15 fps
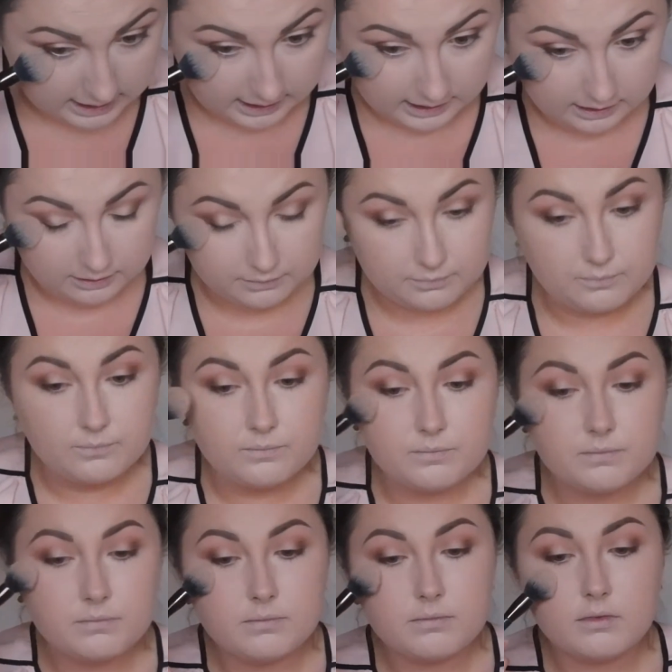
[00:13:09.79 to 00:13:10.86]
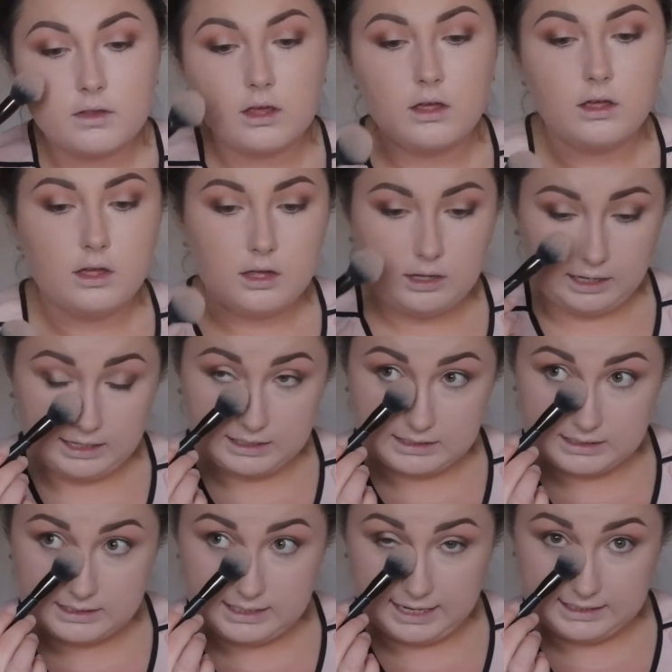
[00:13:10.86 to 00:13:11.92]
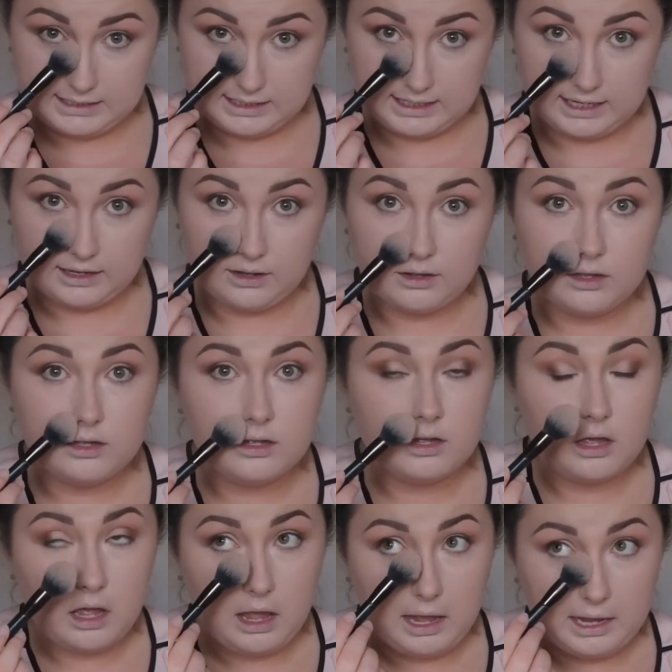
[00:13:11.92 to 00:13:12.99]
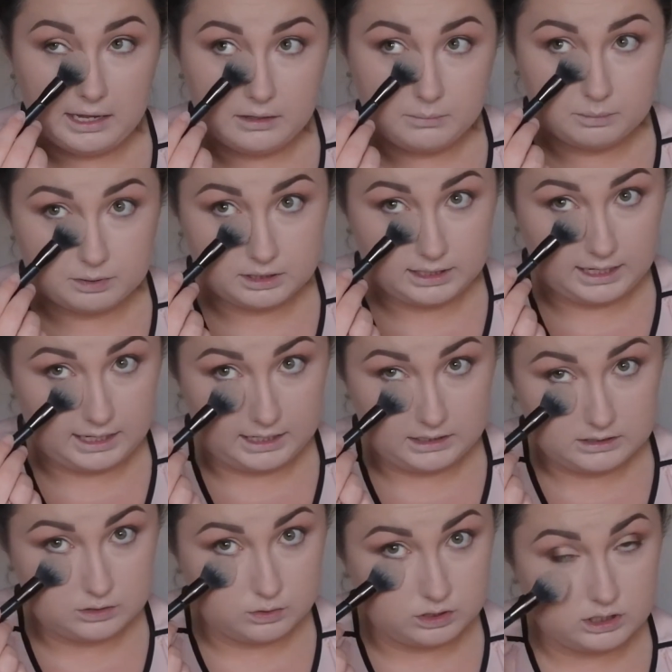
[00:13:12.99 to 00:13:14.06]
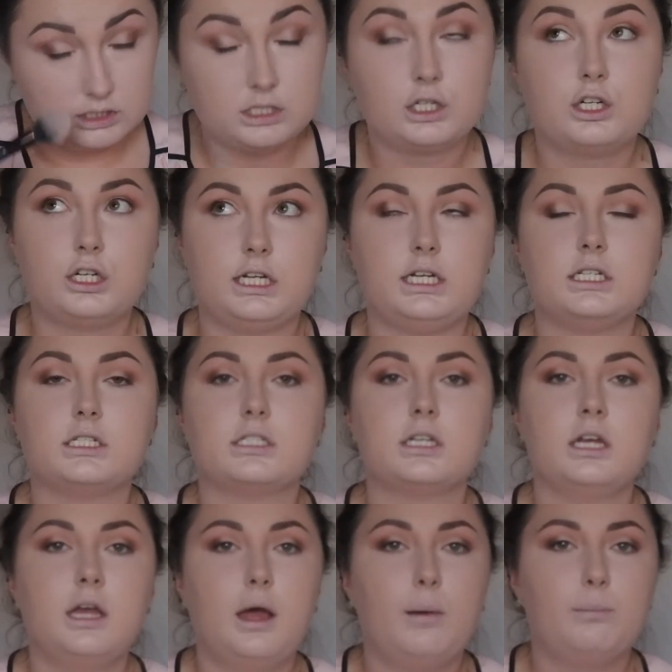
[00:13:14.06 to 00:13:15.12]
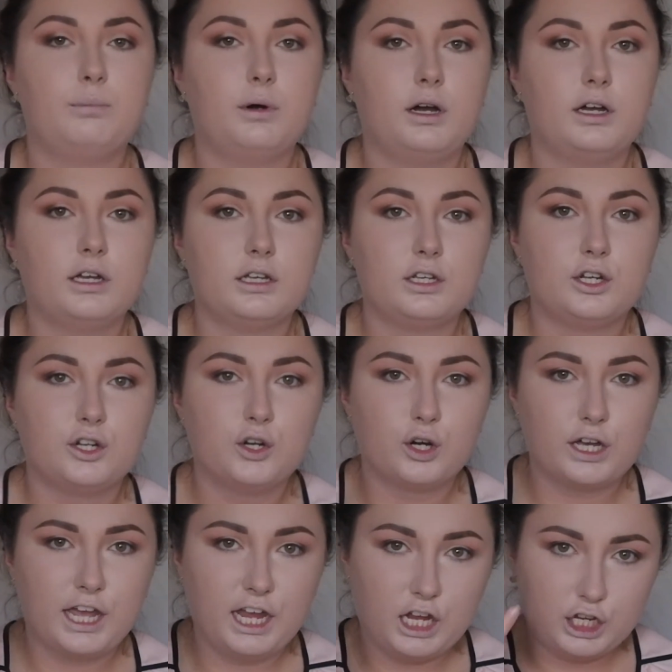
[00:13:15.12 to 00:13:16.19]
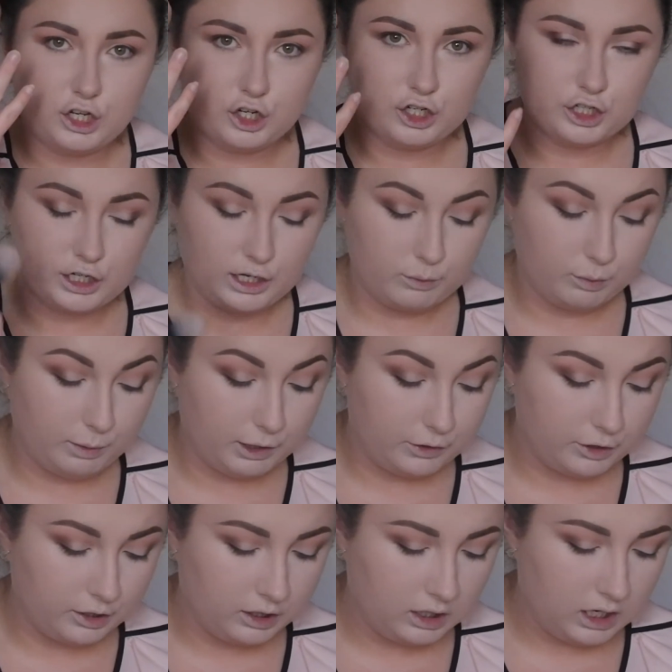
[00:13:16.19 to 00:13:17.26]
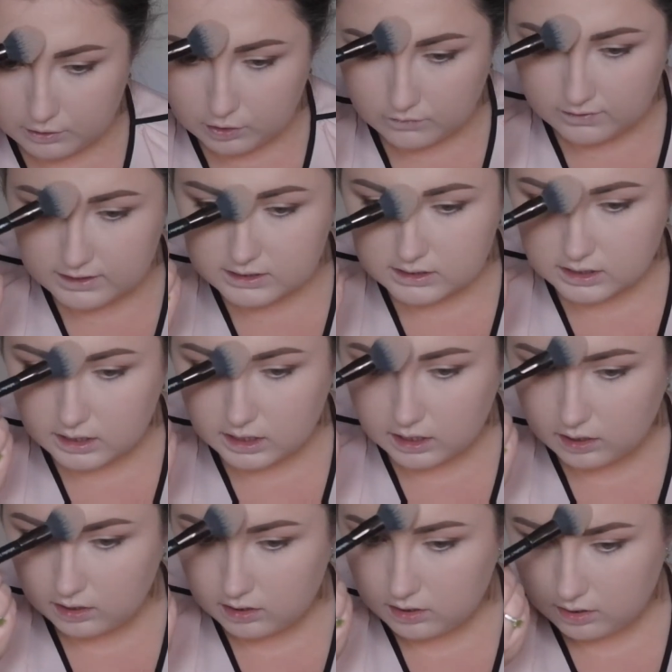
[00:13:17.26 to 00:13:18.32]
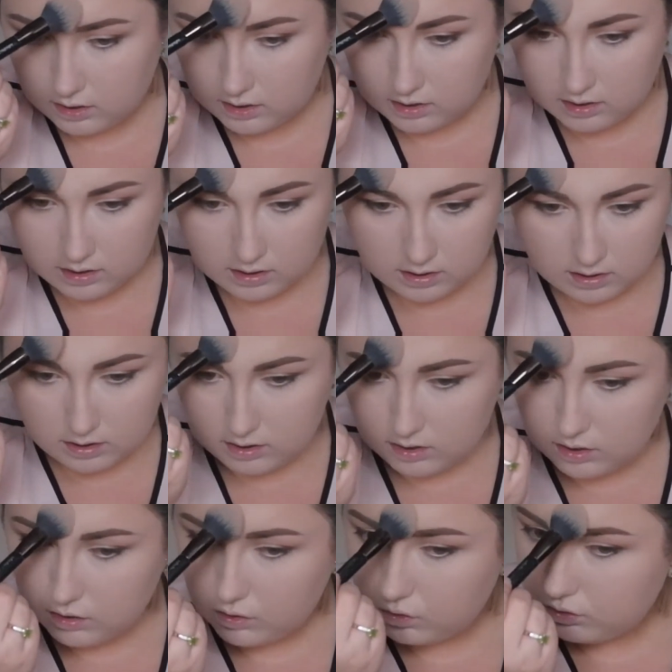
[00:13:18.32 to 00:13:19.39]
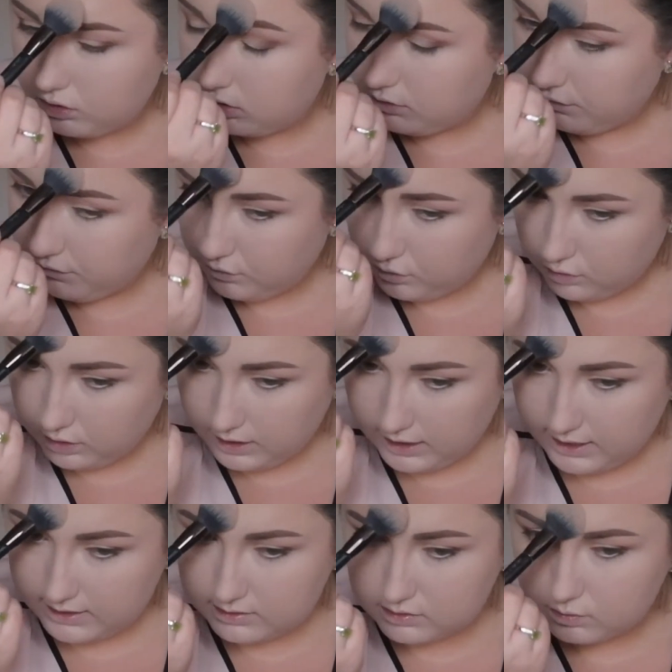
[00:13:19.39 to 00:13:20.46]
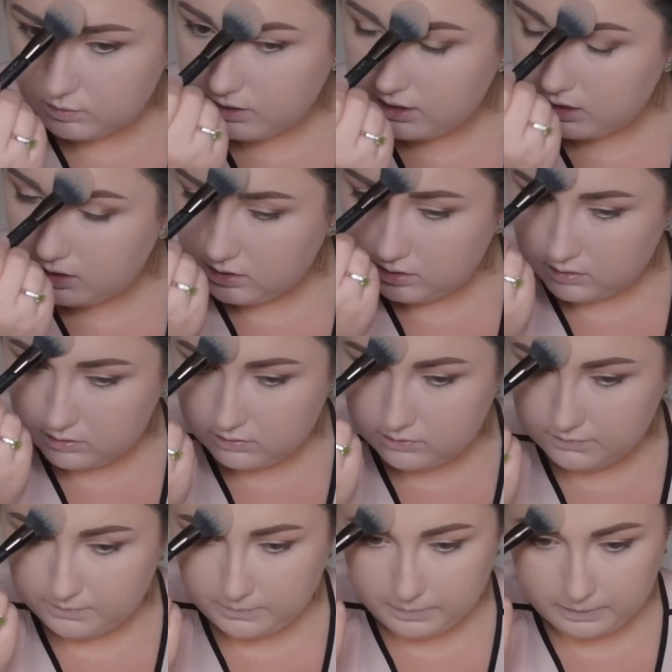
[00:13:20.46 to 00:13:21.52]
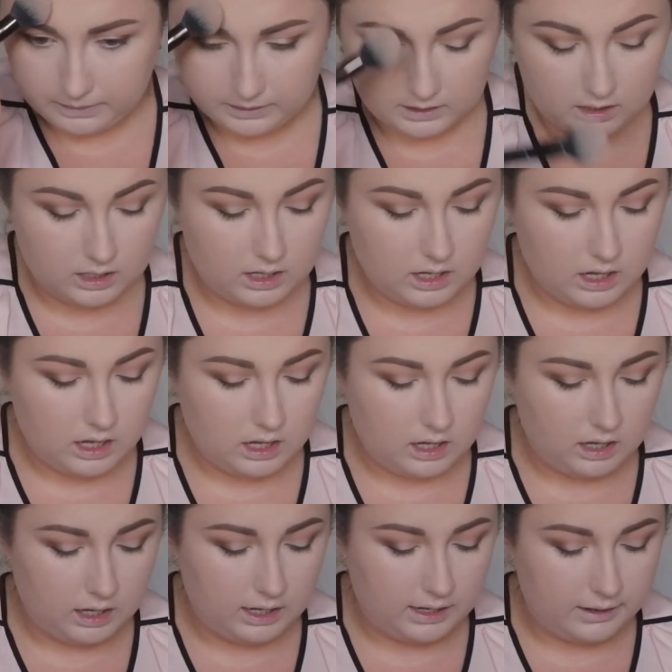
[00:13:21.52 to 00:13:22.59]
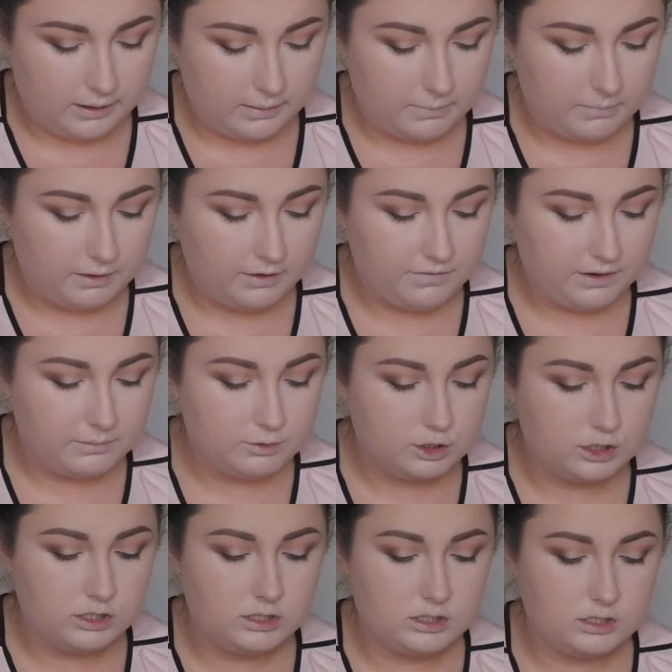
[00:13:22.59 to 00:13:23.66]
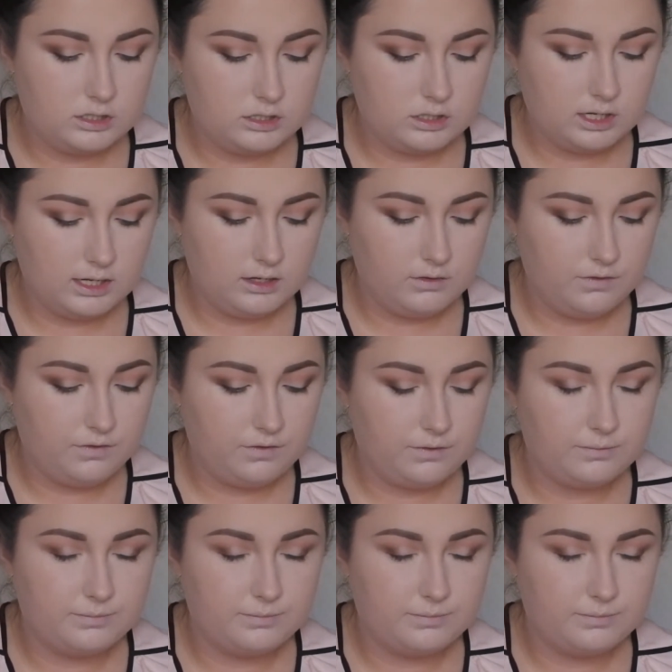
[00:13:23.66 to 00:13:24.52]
at kind of setting it in place so it doesn't crease, but you're not caking your under eye with powder. And obviously on the forehead as well. If I'm just kind of,